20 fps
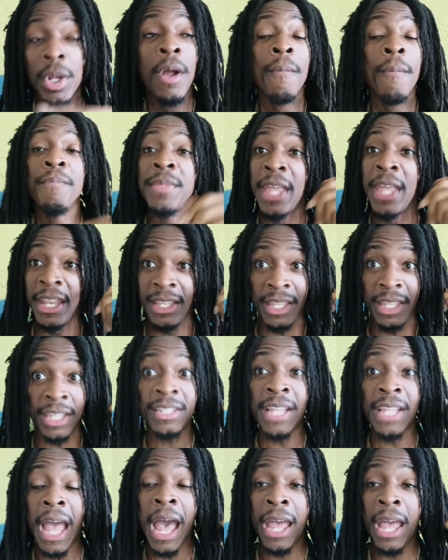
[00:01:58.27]
Then
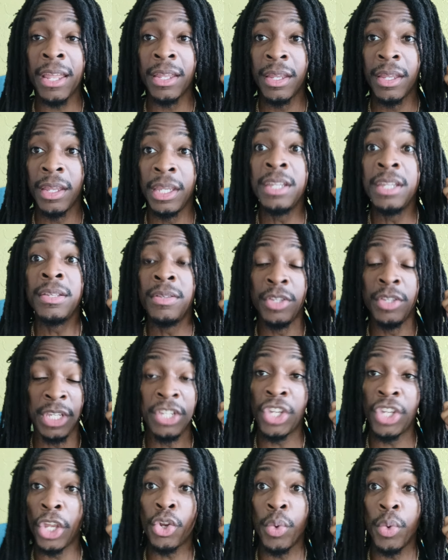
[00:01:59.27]
this guy,
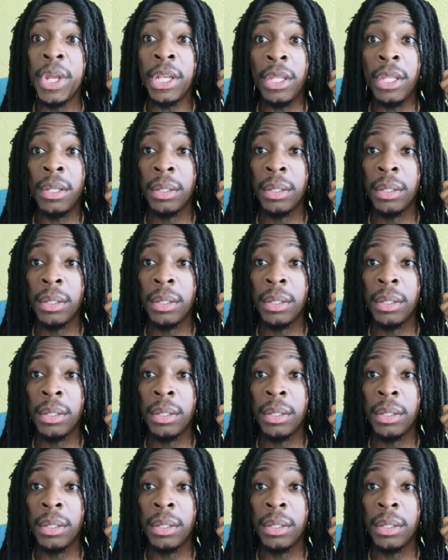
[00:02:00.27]
TJ Doheny,